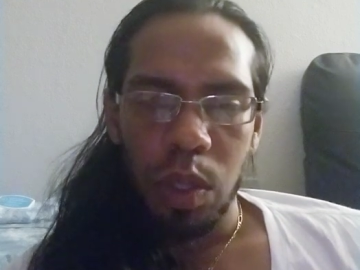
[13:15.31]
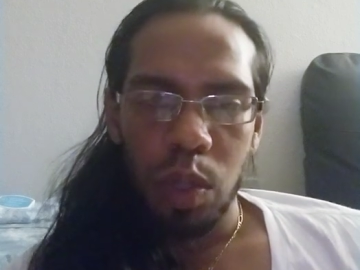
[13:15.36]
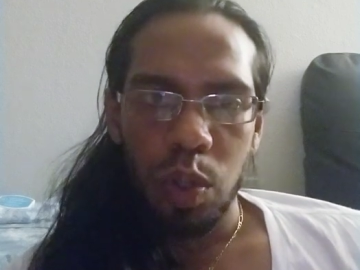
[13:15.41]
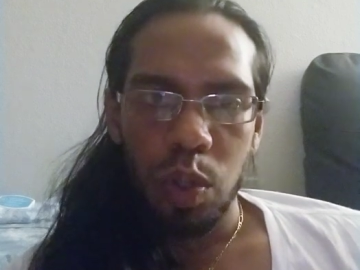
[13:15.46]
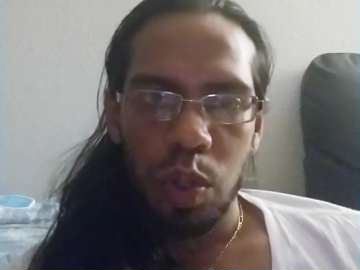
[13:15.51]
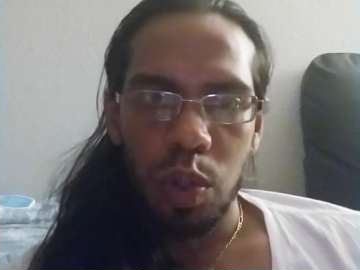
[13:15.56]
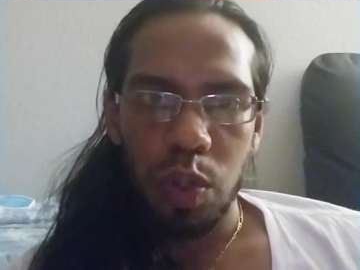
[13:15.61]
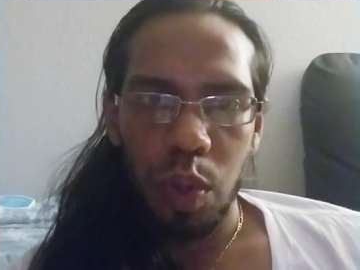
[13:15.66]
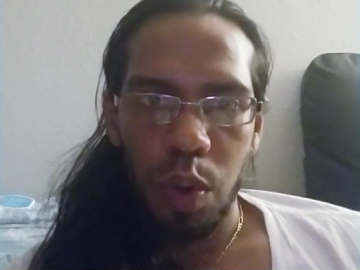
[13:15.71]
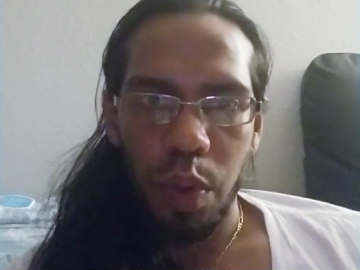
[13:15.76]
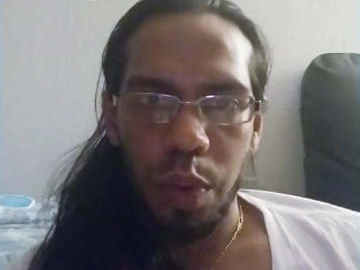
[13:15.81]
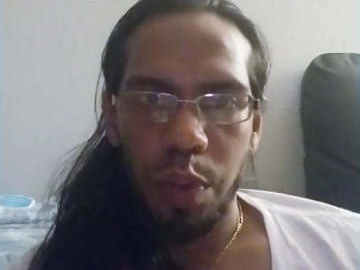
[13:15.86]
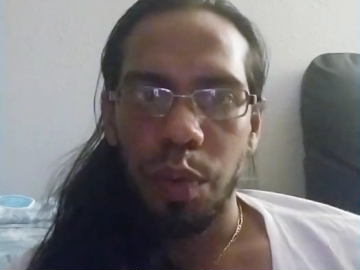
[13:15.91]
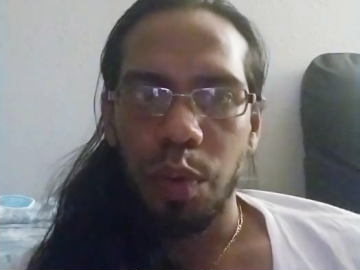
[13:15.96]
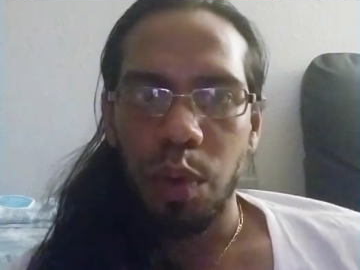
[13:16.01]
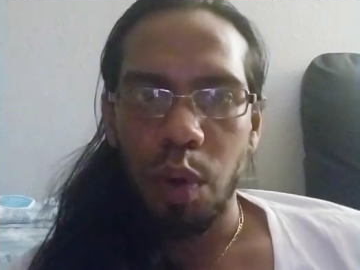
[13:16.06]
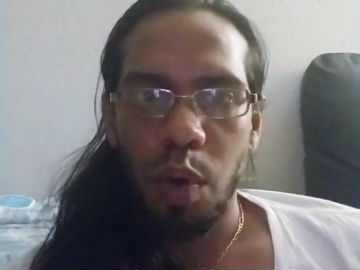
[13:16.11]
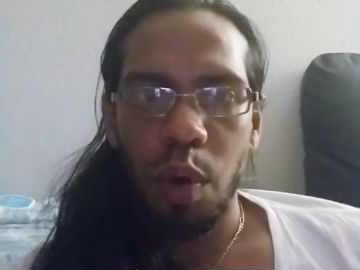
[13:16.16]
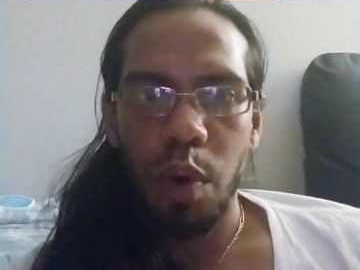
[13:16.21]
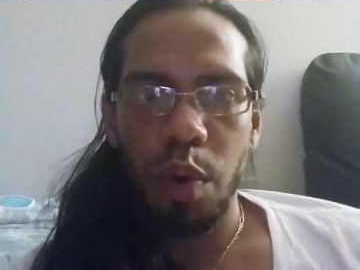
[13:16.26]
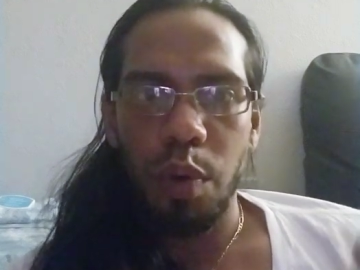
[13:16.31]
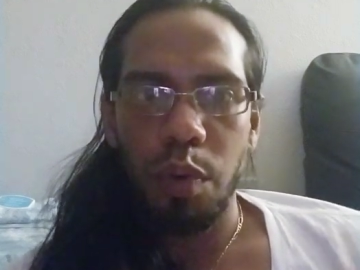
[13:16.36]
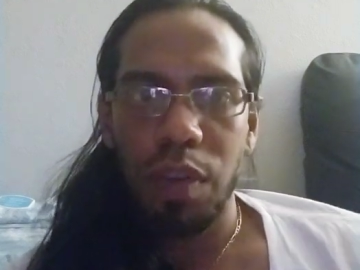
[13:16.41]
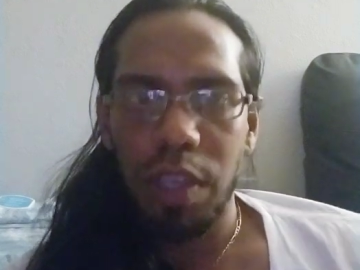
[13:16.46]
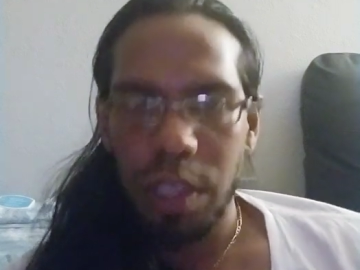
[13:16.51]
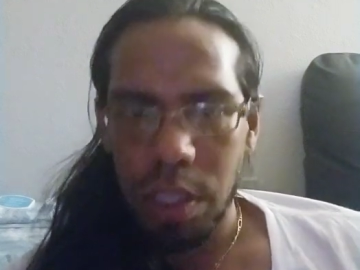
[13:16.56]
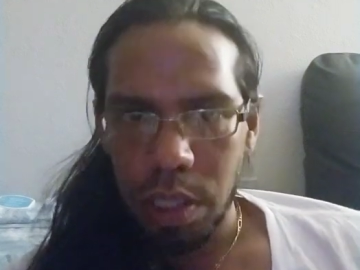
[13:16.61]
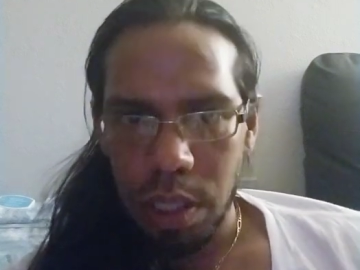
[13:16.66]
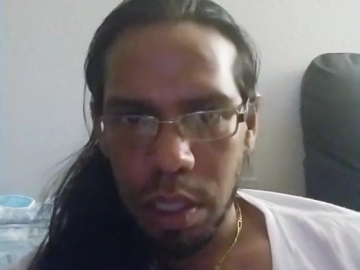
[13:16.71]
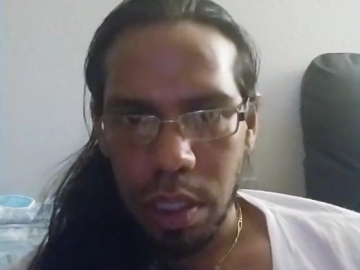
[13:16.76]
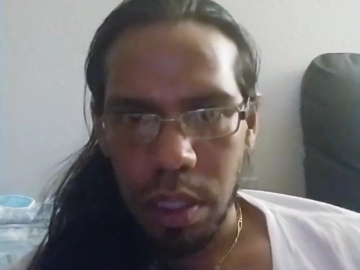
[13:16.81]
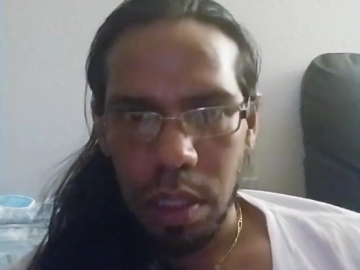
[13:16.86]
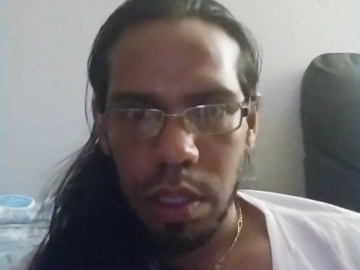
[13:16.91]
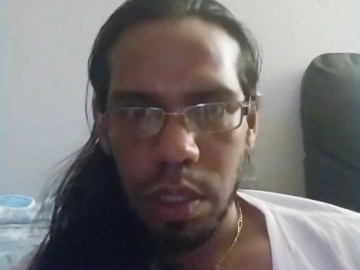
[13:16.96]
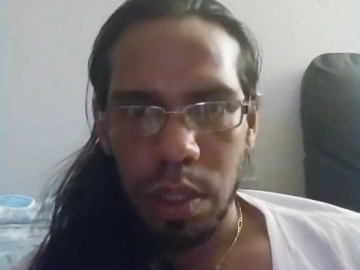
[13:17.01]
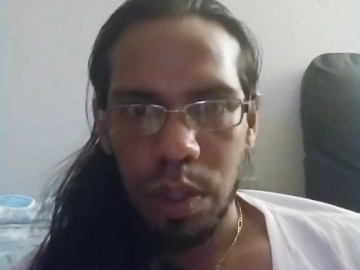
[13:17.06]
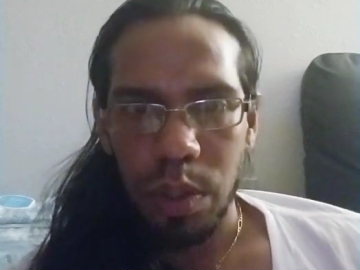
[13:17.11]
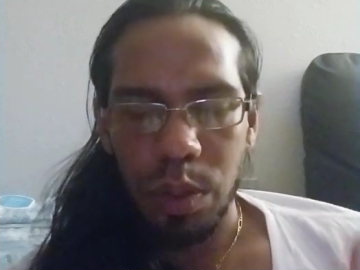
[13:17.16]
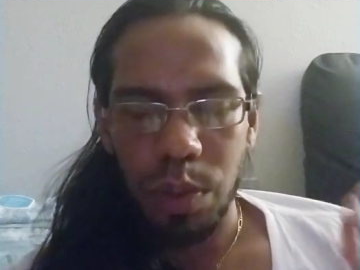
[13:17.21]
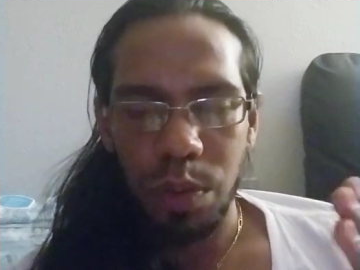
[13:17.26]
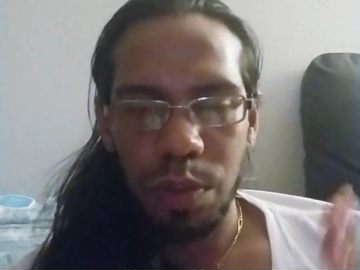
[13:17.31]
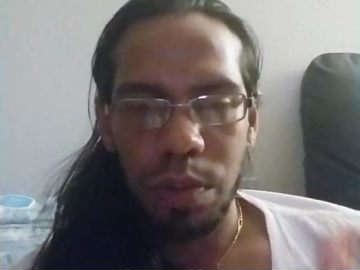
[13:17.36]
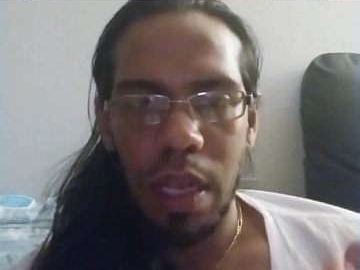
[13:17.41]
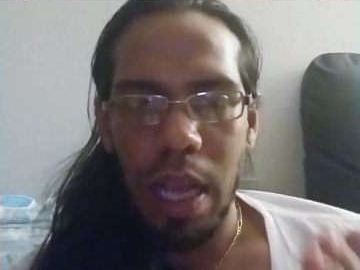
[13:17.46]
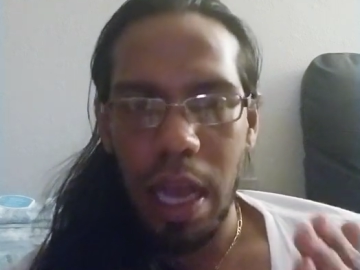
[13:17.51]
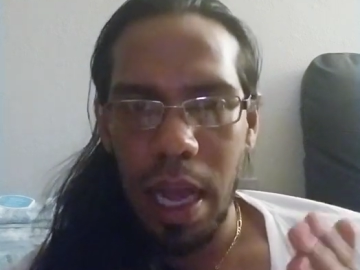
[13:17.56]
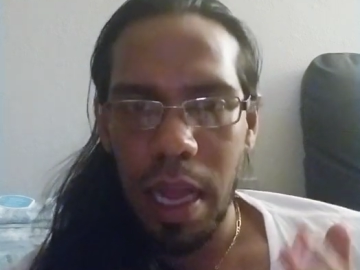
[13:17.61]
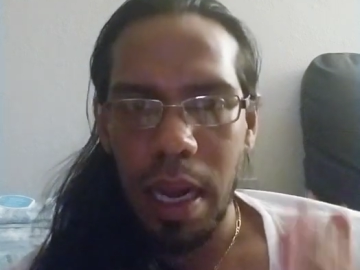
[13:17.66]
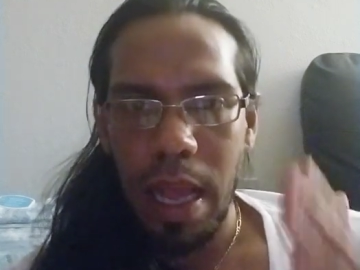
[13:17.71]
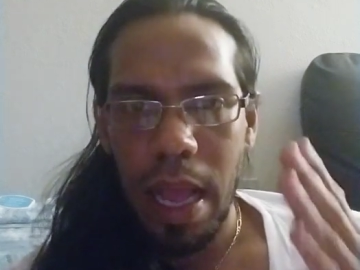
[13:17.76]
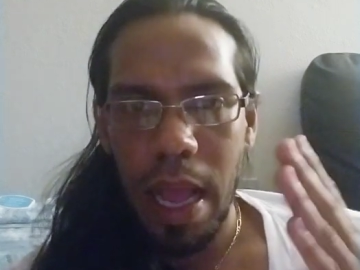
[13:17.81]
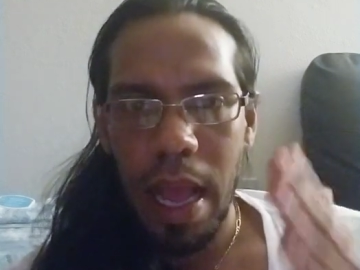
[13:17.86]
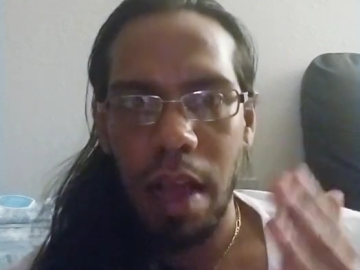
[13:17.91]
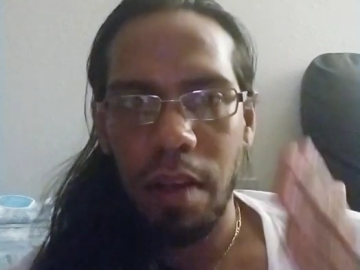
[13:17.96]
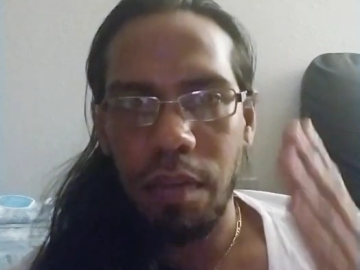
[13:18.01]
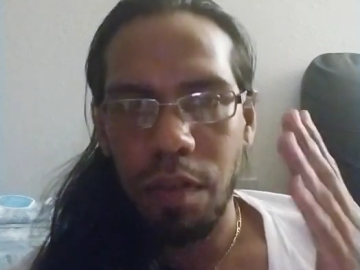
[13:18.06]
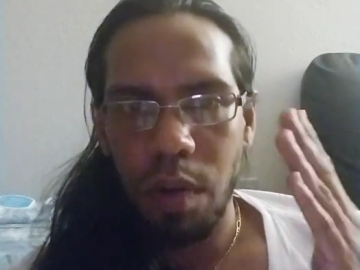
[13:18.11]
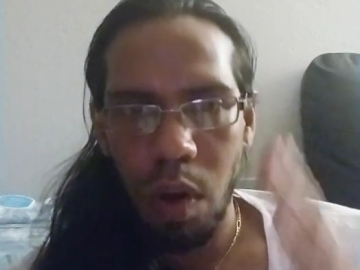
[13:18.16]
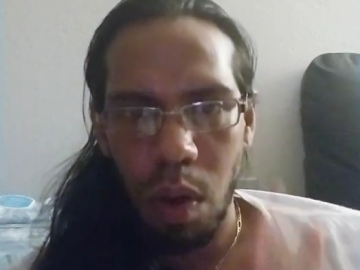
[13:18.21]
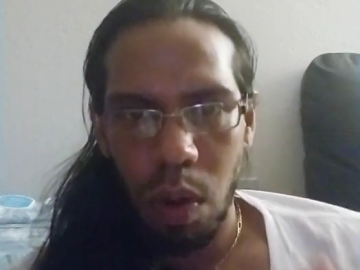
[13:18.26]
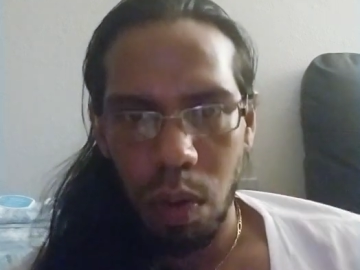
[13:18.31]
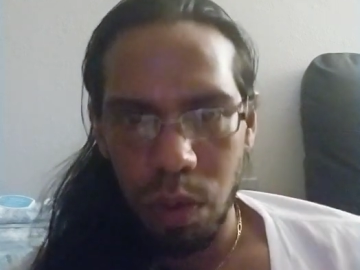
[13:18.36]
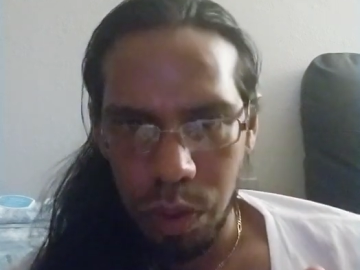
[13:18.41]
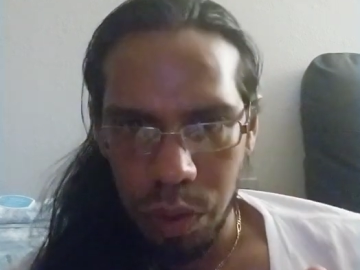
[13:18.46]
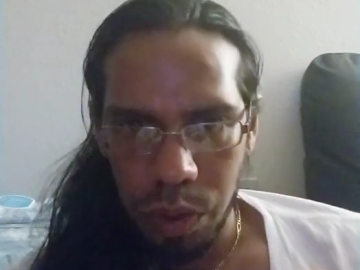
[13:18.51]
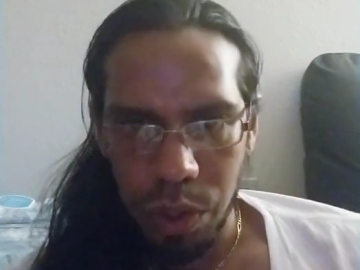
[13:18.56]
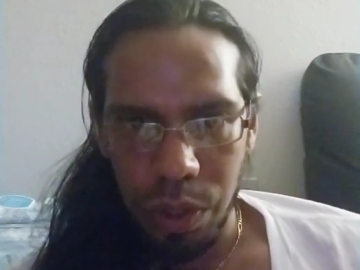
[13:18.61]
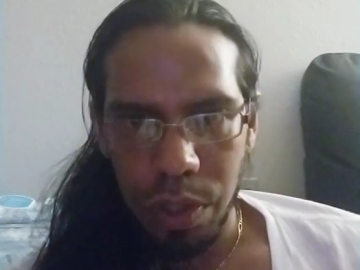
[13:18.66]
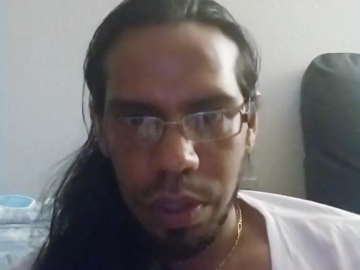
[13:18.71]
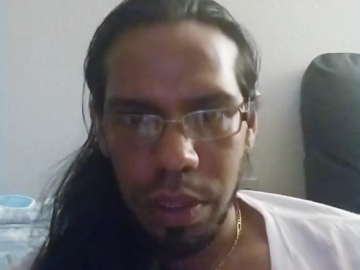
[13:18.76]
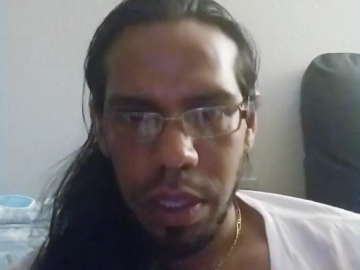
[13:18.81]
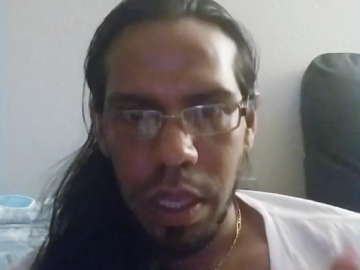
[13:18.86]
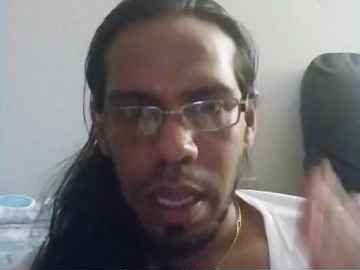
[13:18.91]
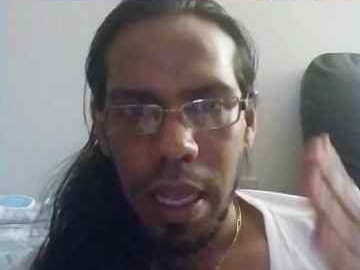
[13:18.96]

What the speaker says: So, Orishas do not have altars.